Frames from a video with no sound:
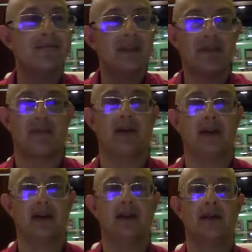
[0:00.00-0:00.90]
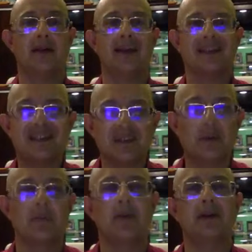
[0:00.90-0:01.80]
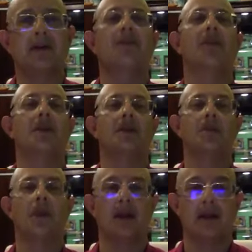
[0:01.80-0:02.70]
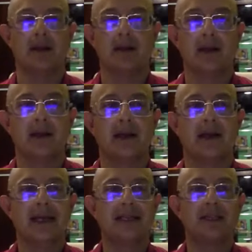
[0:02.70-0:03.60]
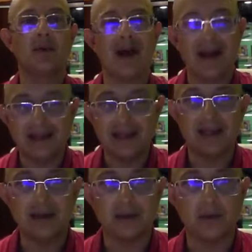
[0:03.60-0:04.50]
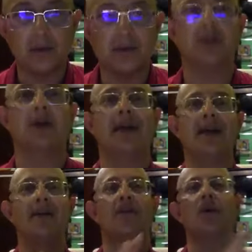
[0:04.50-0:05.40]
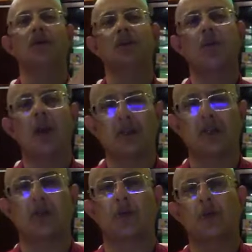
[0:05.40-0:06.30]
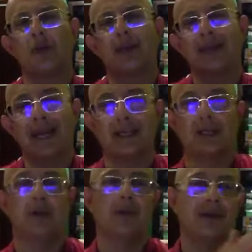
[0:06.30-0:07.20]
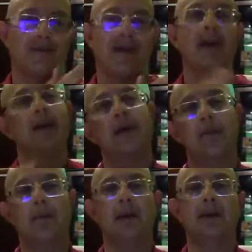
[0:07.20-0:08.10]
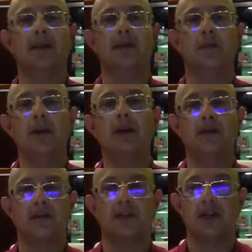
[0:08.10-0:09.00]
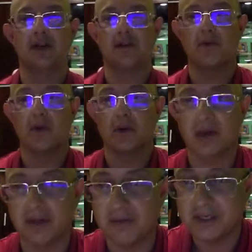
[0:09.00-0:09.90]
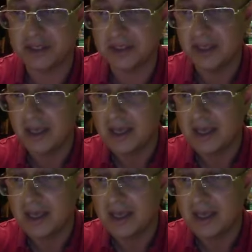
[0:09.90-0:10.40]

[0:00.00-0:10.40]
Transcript: different. It's super different product. It's look identical to original. It have all the brush stroke. You can touch it. But it's a print with artwork. Okay, question.